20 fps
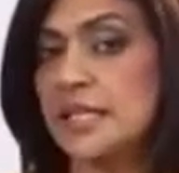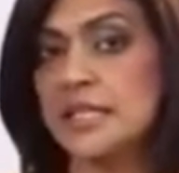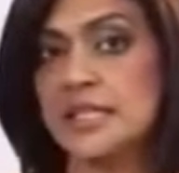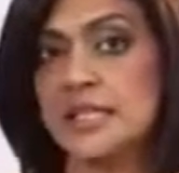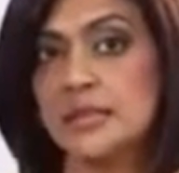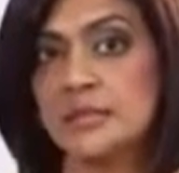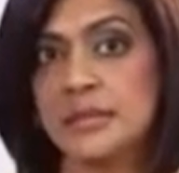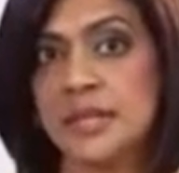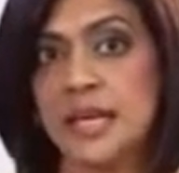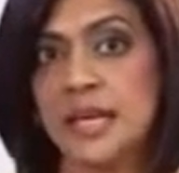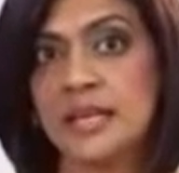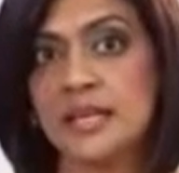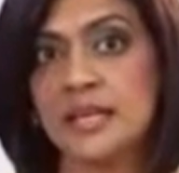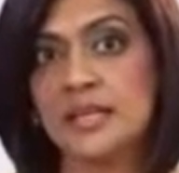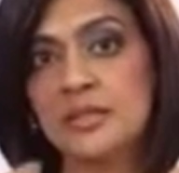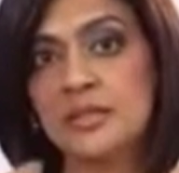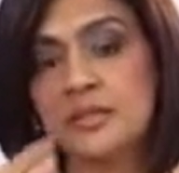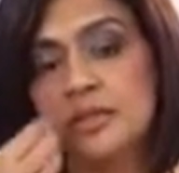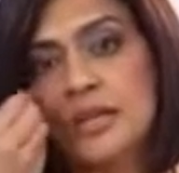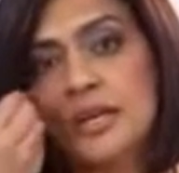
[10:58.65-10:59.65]
Dip that
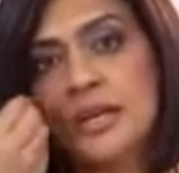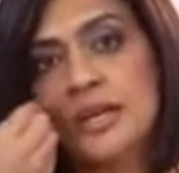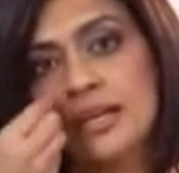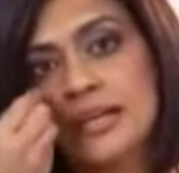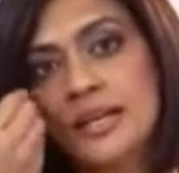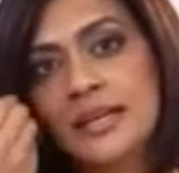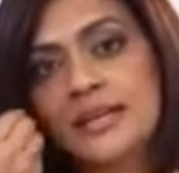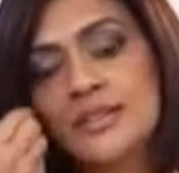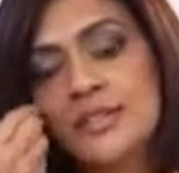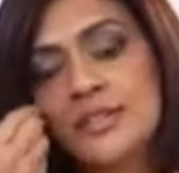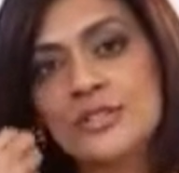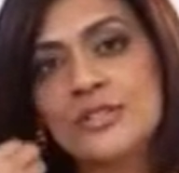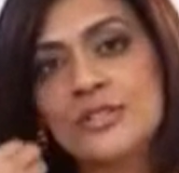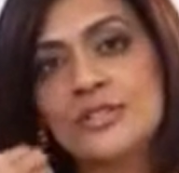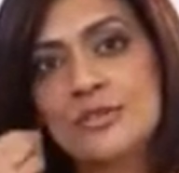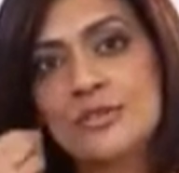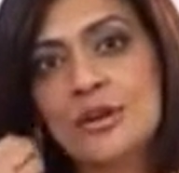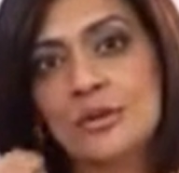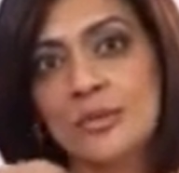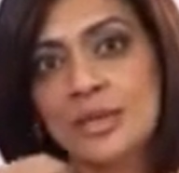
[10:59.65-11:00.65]
into the honey and
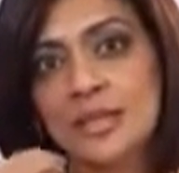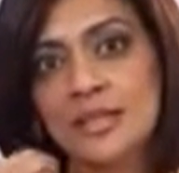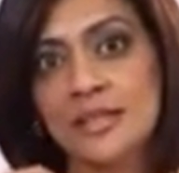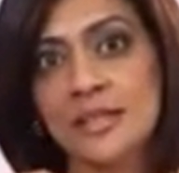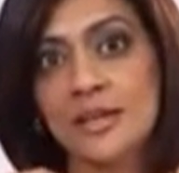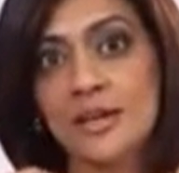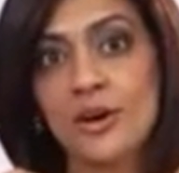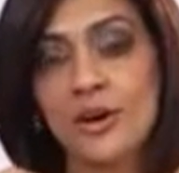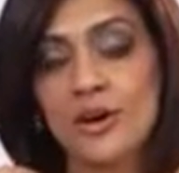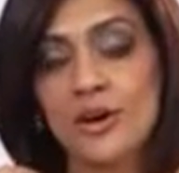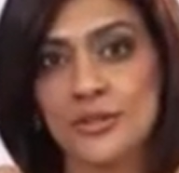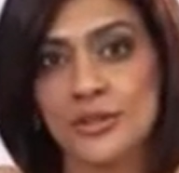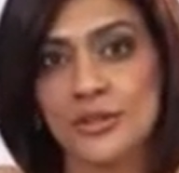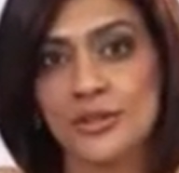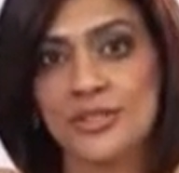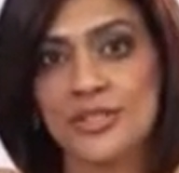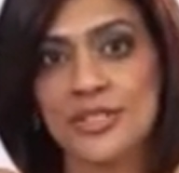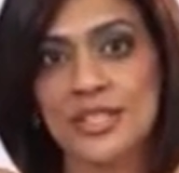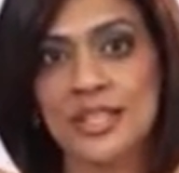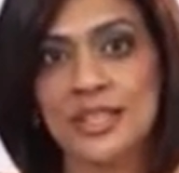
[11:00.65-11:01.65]
just rub it on
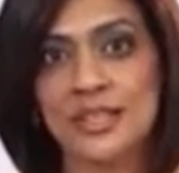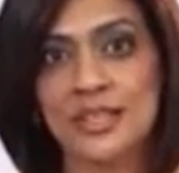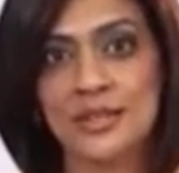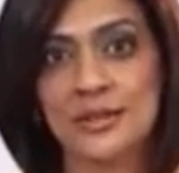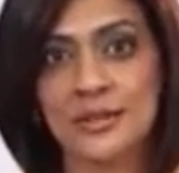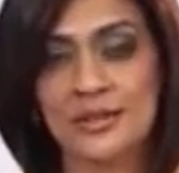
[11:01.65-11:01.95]
your skin.